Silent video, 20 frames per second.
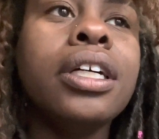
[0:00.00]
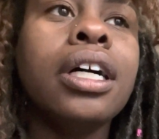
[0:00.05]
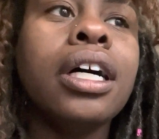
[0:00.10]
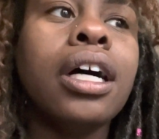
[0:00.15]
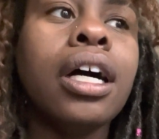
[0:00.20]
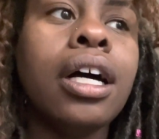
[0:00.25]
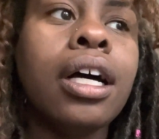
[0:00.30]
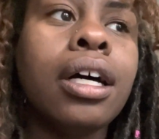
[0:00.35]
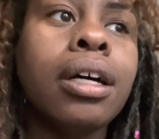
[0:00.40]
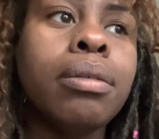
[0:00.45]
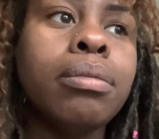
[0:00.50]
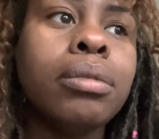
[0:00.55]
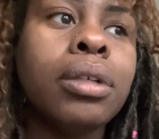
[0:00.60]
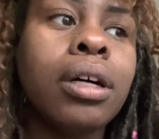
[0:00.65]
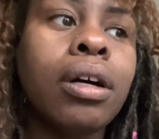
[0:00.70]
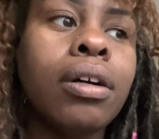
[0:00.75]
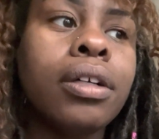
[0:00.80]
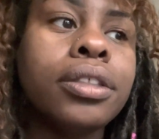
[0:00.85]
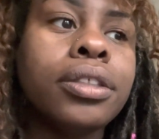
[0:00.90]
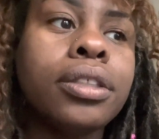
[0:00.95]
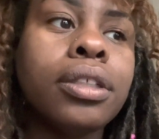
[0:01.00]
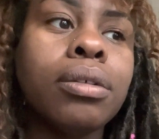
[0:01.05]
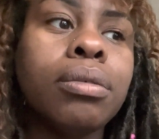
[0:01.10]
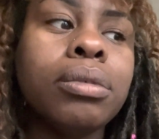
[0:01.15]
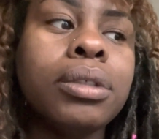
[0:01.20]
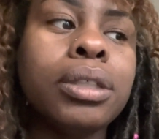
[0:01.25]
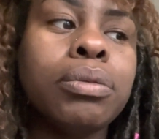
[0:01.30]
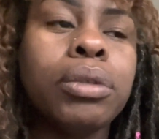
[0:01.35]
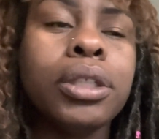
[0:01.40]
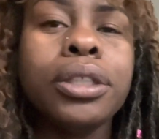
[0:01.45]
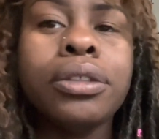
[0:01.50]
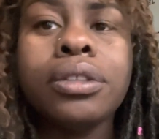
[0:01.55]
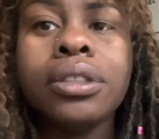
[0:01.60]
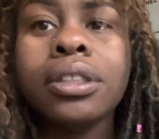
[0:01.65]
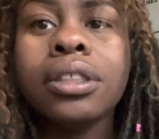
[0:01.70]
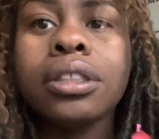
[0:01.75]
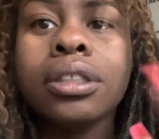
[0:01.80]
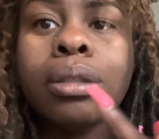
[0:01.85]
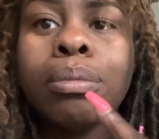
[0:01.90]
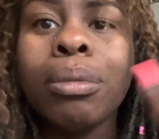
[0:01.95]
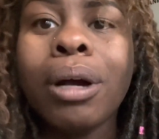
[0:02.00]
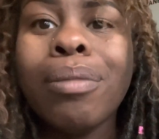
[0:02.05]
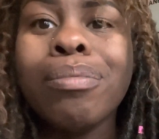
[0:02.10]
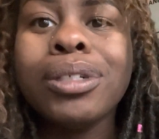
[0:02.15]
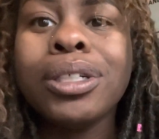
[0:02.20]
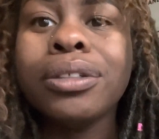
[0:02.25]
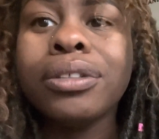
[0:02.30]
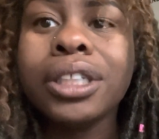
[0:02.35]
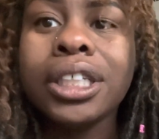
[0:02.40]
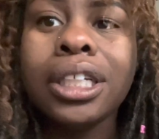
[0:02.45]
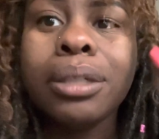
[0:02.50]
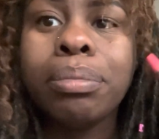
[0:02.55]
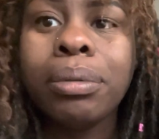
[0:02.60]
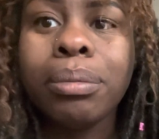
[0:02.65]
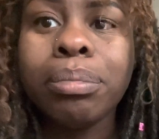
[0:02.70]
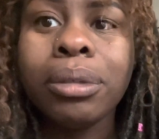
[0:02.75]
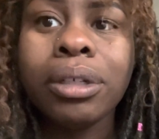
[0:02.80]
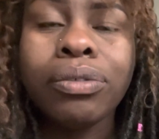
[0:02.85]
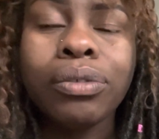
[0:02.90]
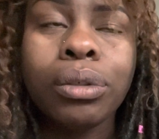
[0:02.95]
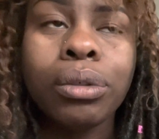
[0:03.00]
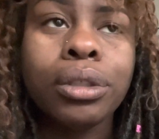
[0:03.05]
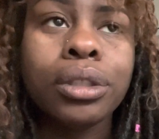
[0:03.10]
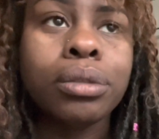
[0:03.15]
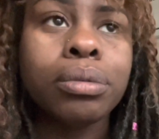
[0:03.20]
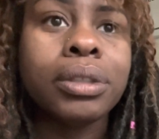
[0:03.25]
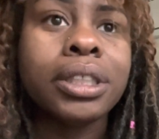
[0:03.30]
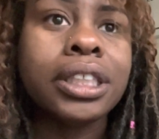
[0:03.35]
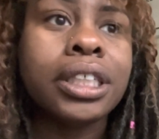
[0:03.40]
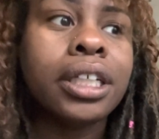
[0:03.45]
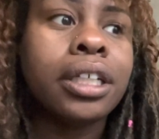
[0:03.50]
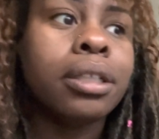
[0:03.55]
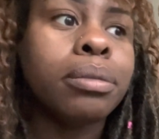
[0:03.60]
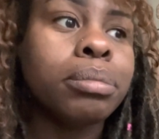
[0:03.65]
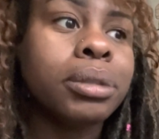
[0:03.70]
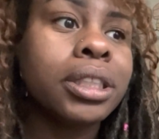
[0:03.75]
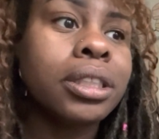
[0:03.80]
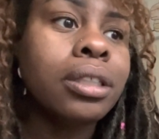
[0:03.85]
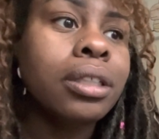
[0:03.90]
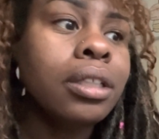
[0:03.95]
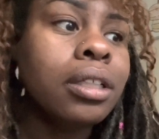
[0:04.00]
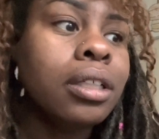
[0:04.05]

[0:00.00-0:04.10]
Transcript: Also, we were using a thermometer to keep up, of course, with temps.